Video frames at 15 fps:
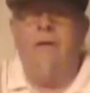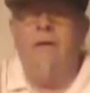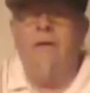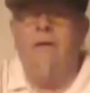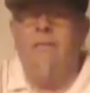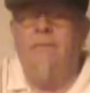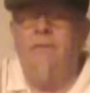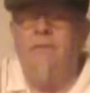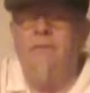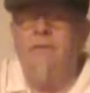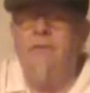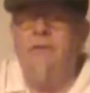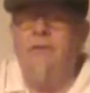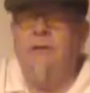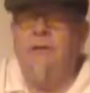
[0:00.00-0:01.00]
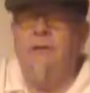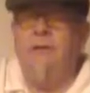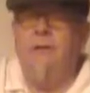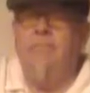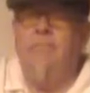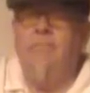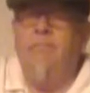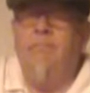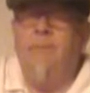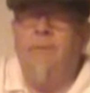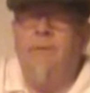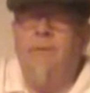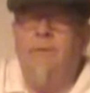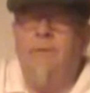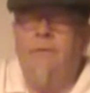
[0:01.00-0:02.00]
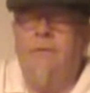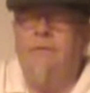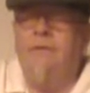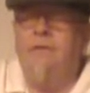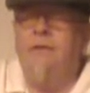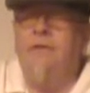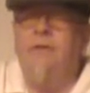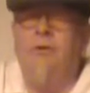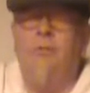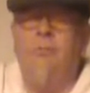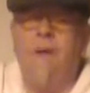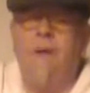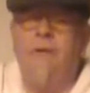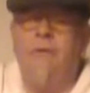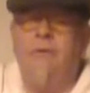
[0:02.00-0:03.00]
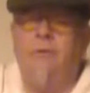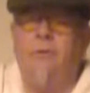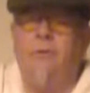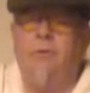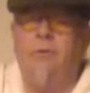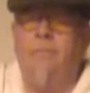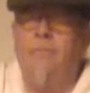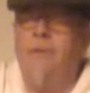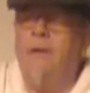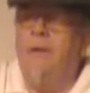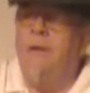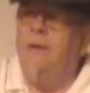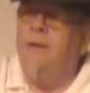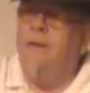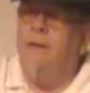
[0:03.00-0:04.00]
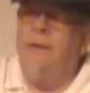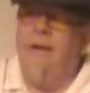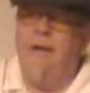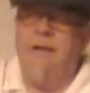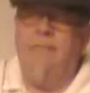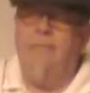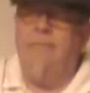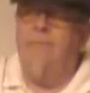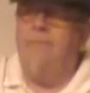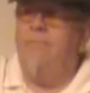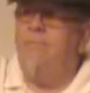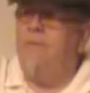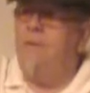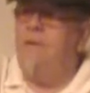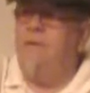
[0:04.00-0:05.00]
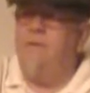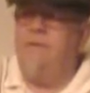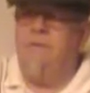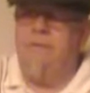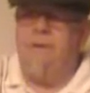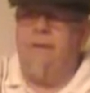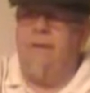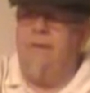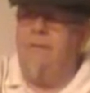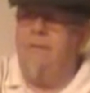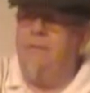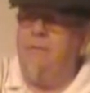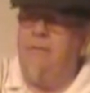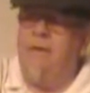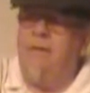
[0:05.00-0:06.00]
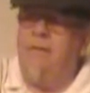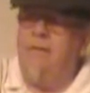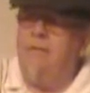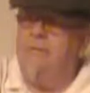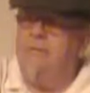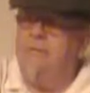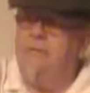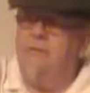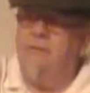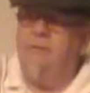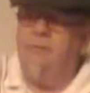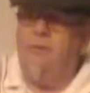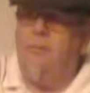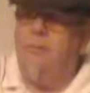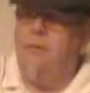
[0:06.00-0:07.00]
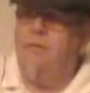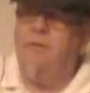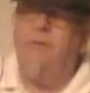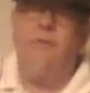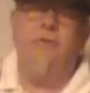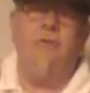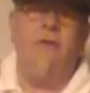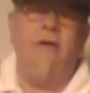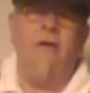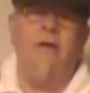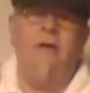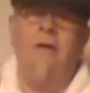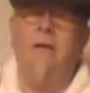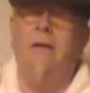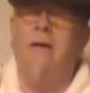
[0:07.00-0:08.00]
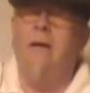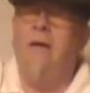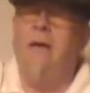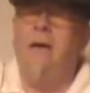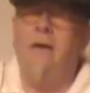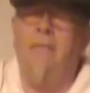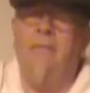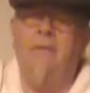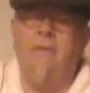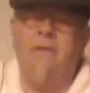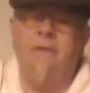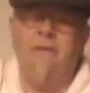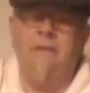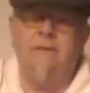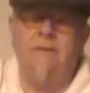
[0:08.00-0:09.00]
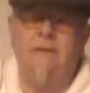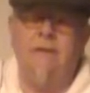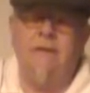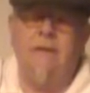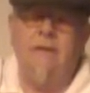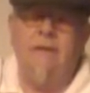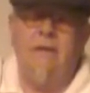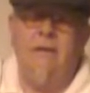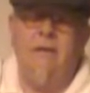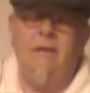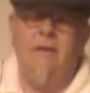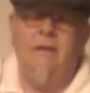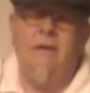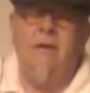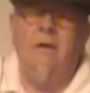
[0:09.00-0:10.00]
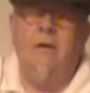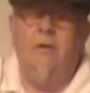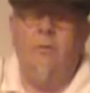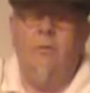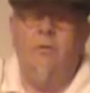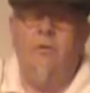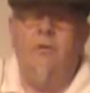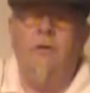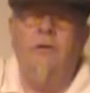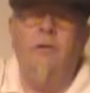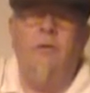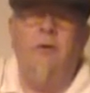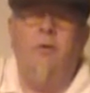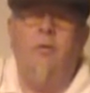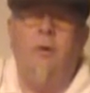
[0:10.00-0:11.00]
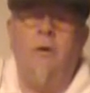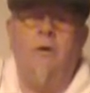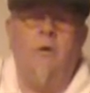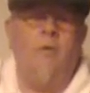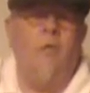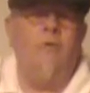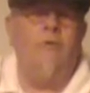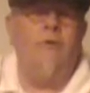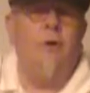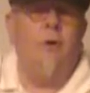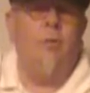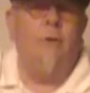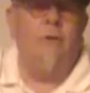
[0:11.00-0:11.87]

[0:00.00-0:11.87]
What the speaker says: they're in C, C's their bass chord. Like if the title of the song says "You Are My Sunshine," and if it says C, well, you need to know what chords go